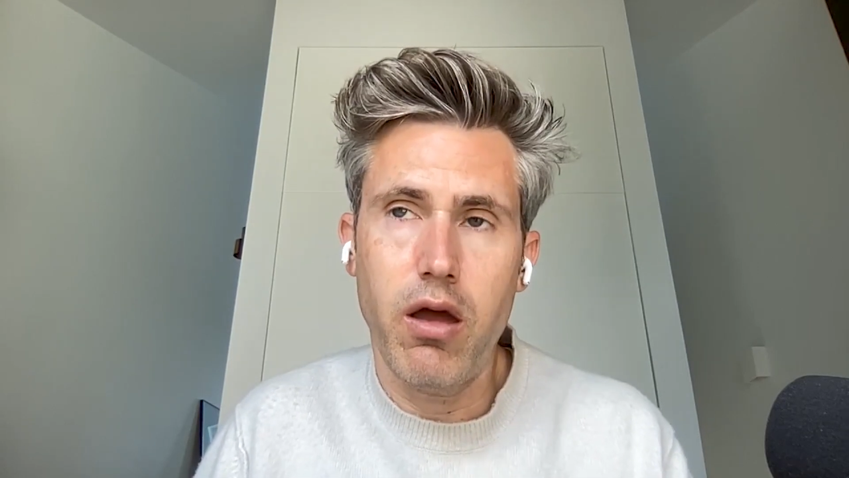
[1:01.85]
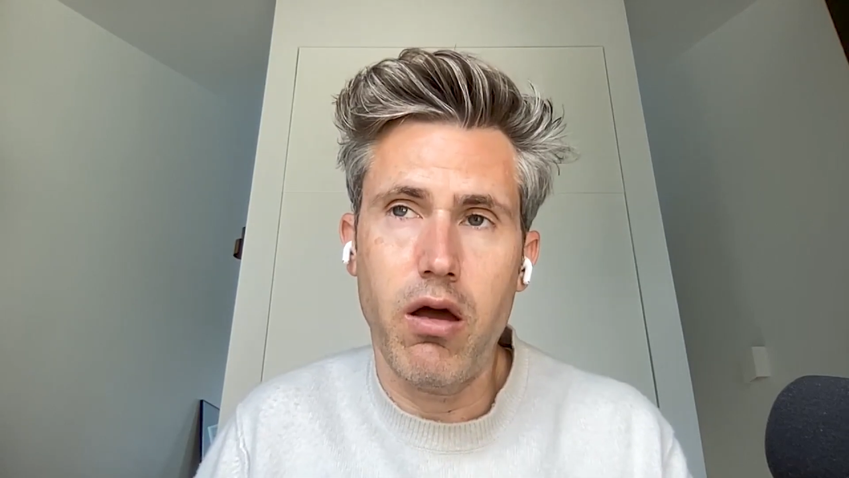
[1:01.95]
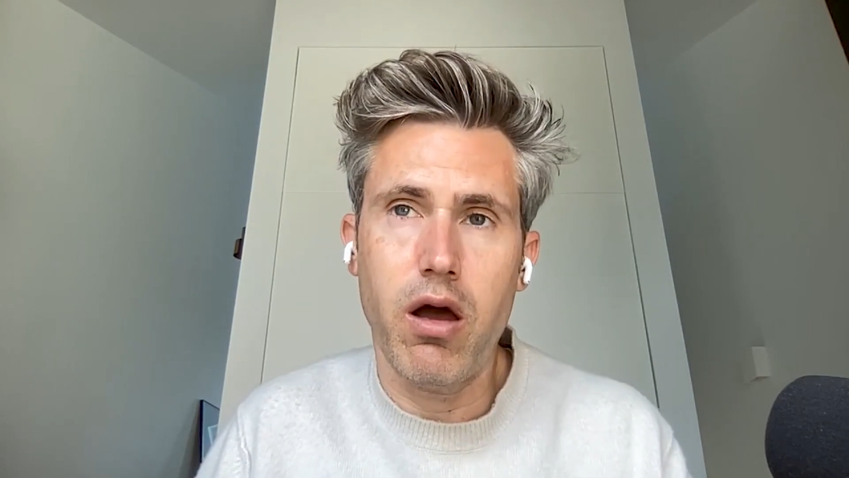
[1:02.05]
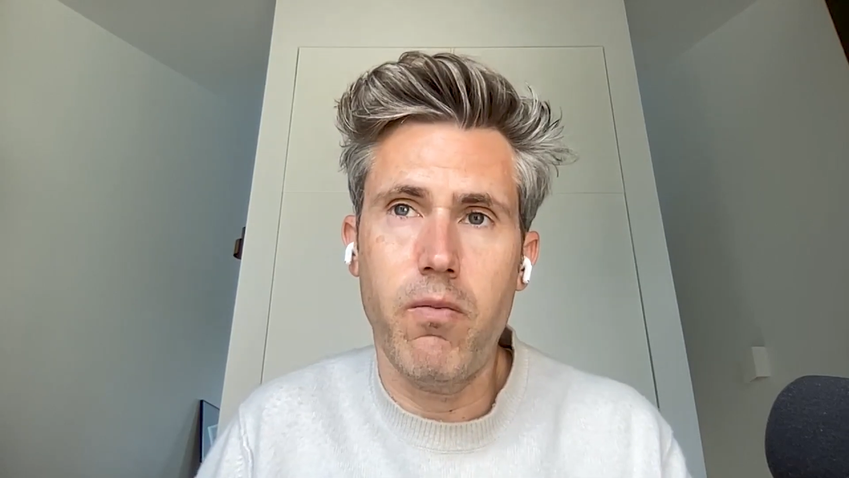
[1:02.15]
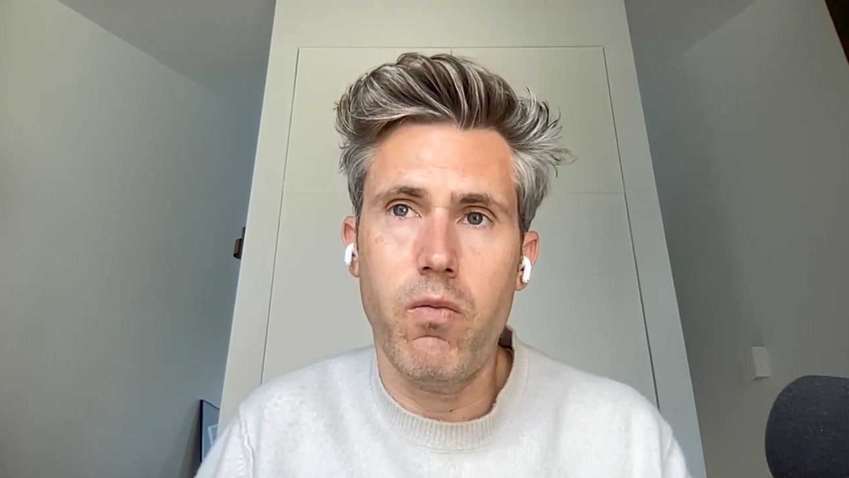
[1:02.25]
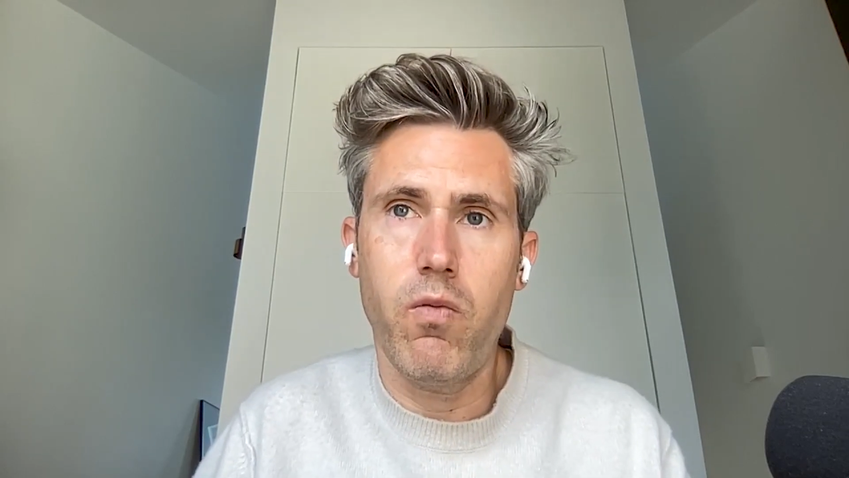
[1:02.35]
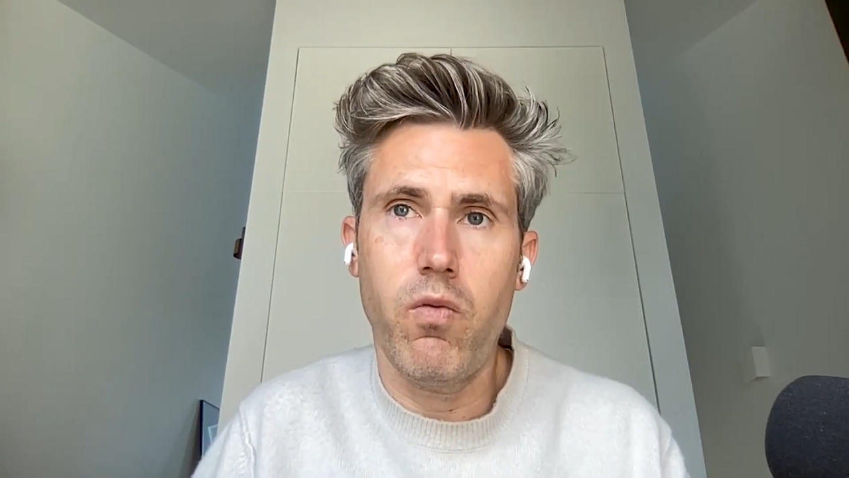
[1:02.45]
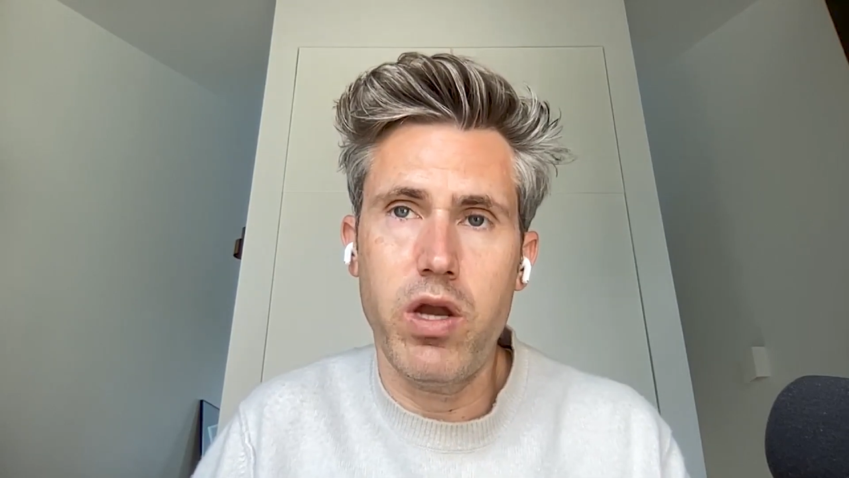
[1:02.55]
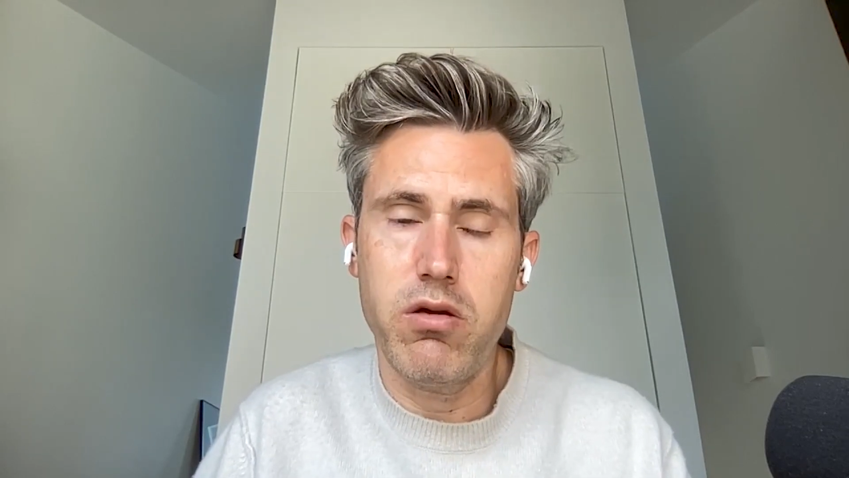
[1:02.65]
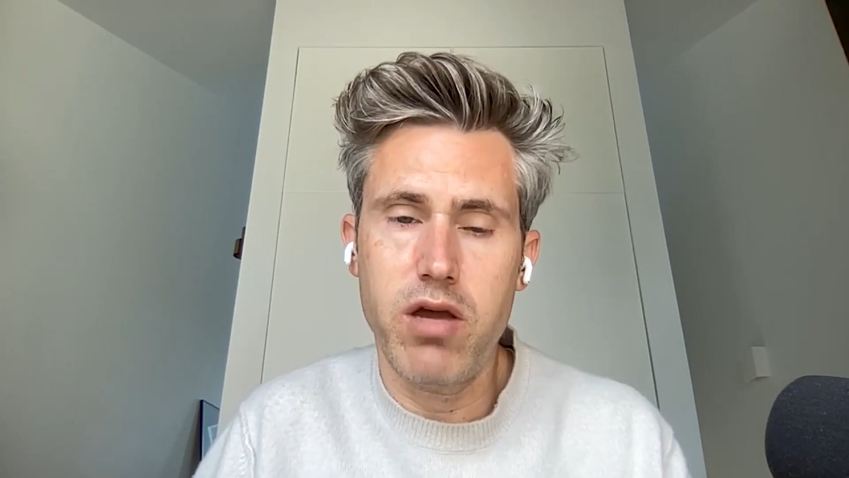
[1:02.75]

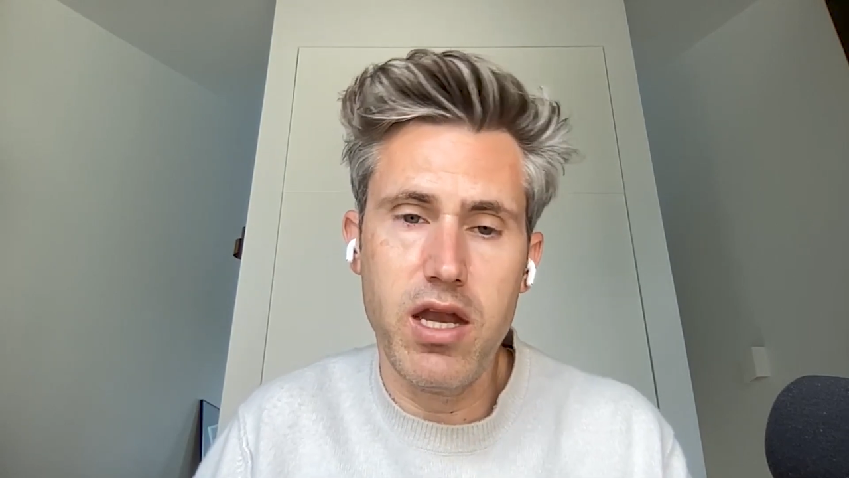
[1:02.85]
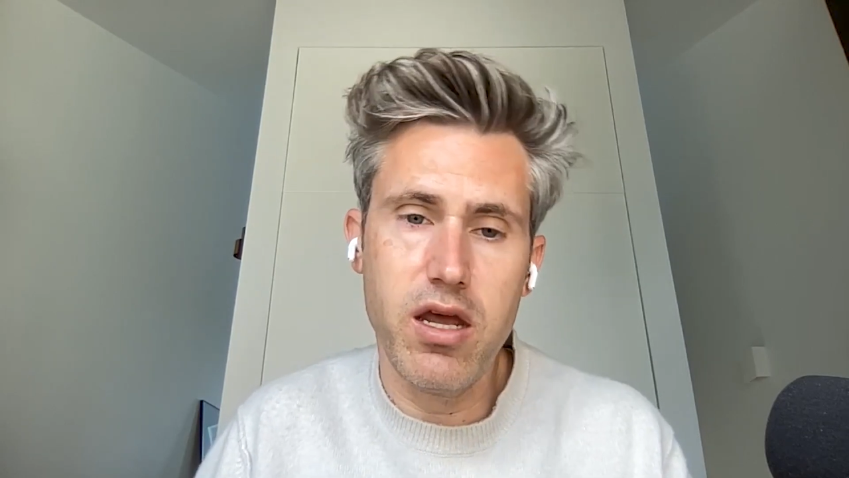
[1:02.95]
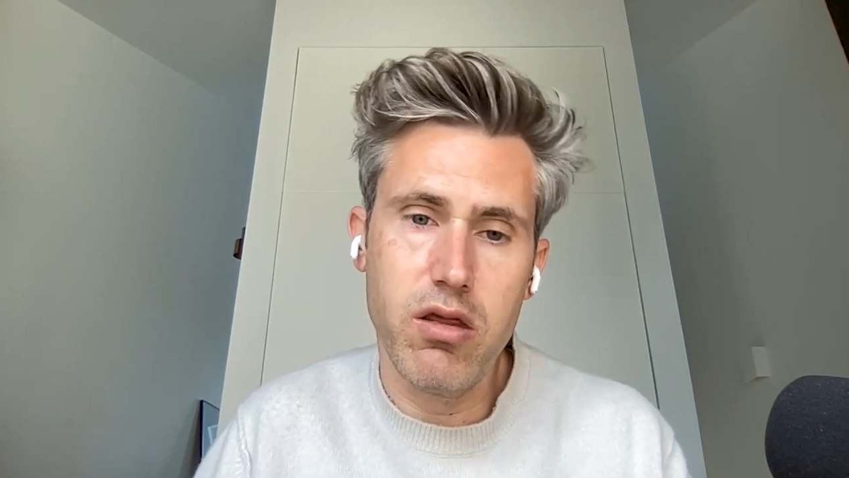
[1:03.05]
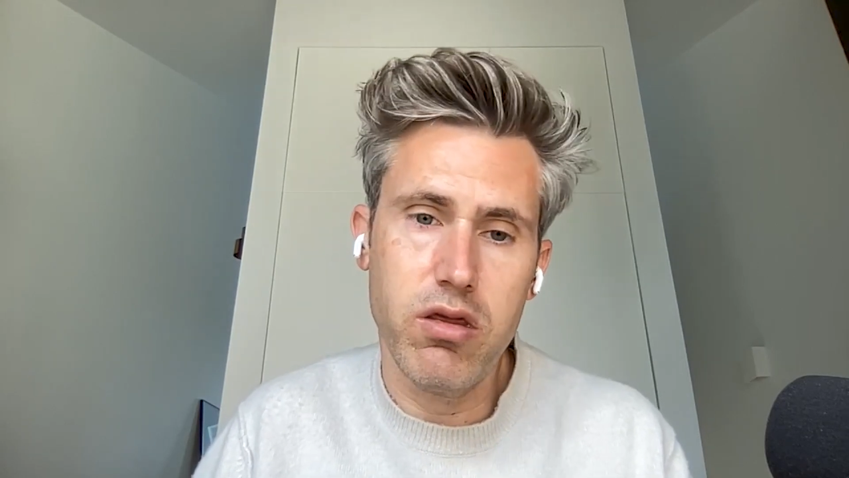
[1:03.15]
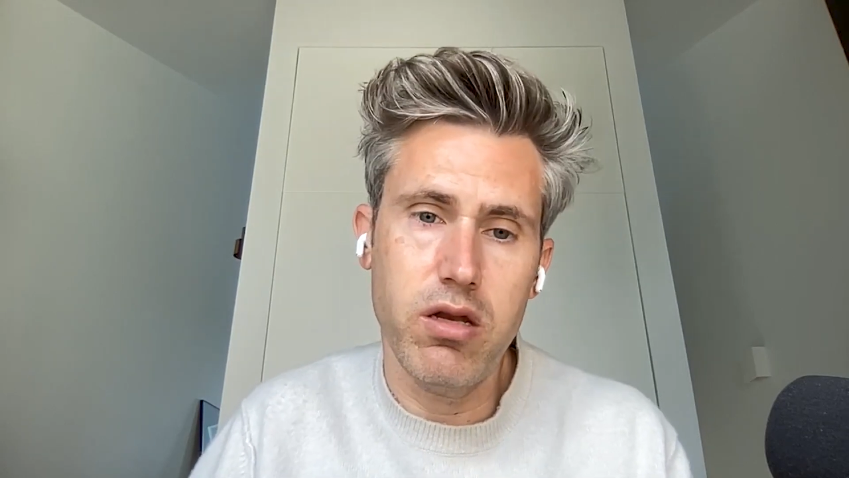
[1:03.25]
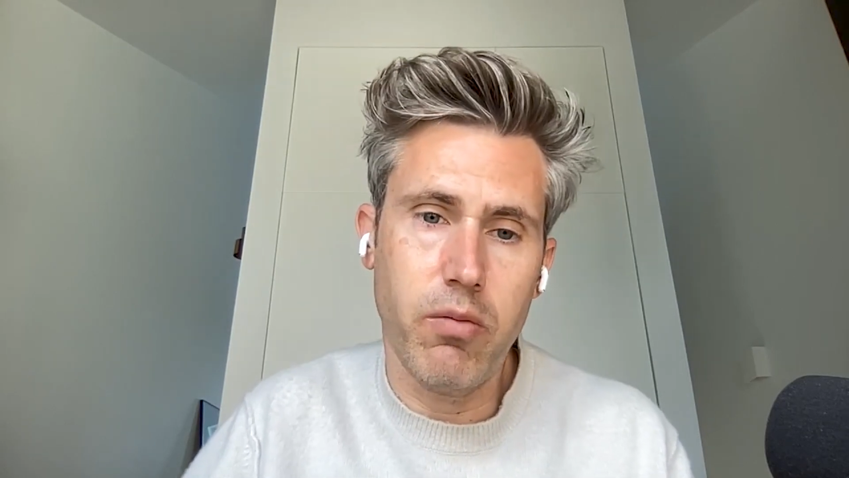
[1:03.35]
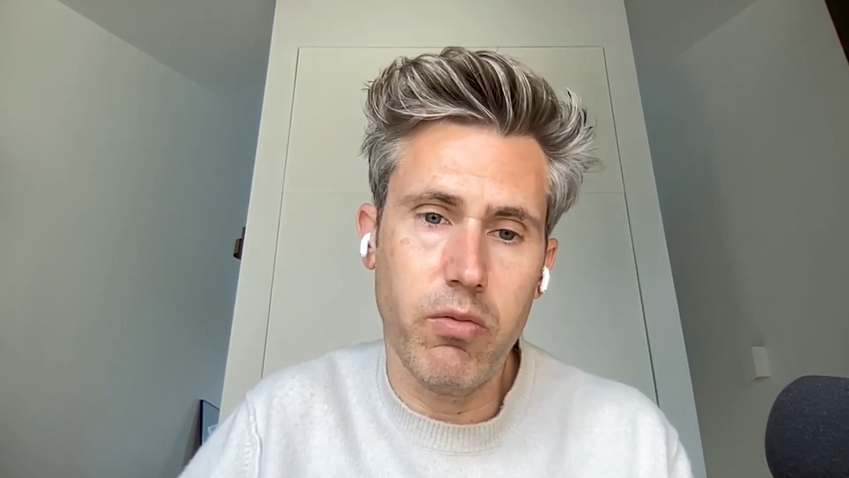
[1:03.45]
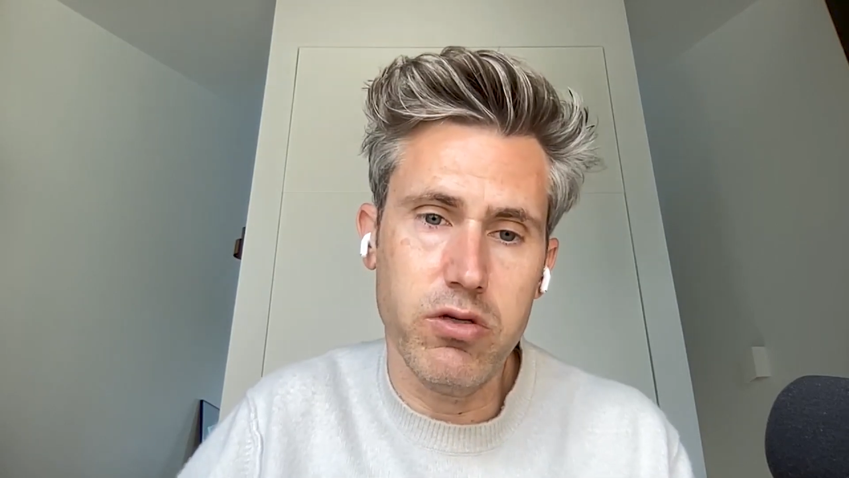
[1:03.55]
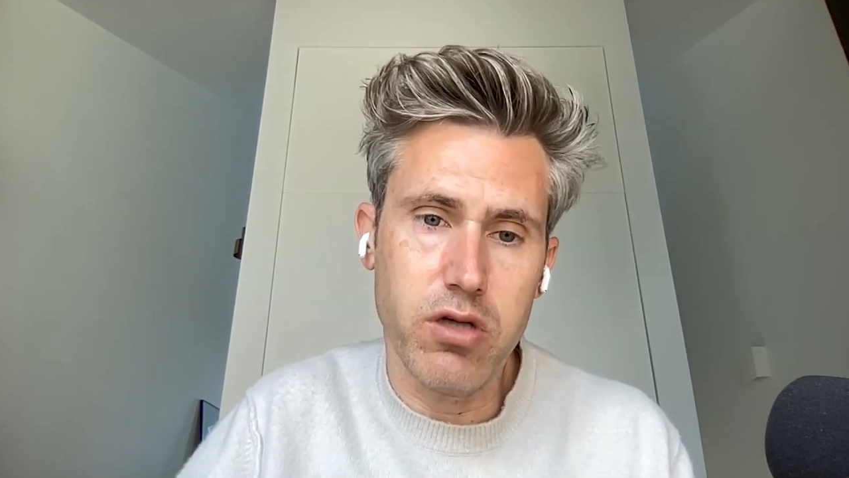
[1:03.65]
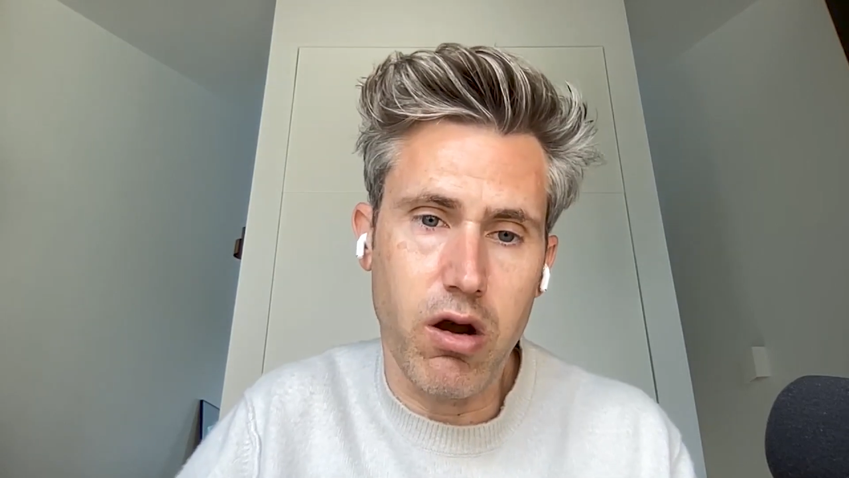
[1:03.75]
When you hit it, the numbers